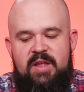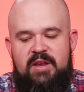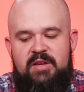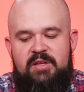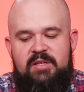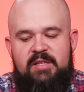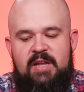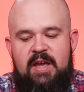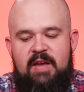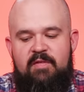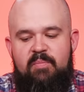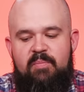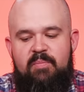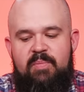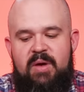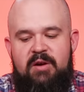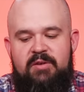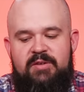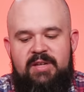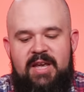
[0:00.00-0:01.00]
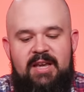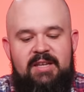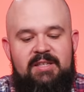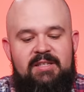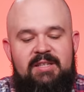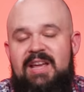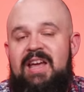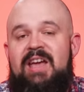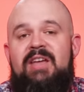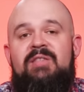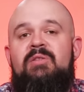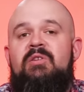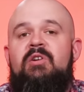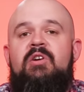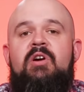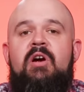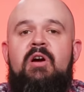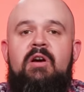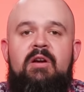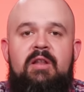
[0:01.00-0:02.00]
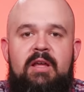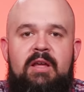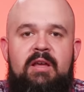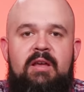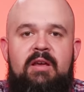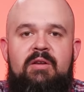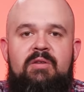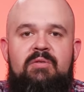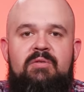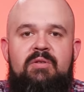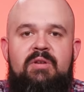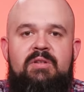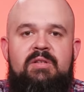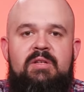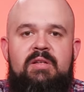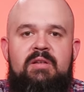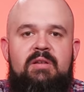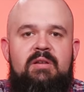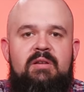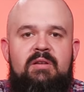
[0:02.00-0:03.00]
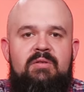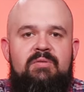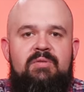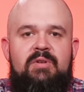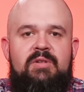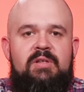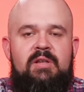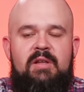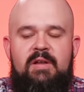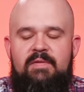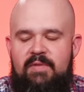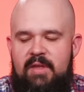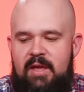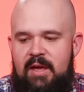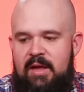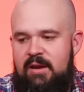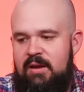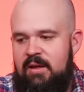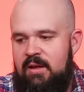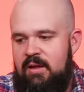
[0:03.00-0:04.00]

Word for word: They just have better taste and they're curly, and who doesn't love that?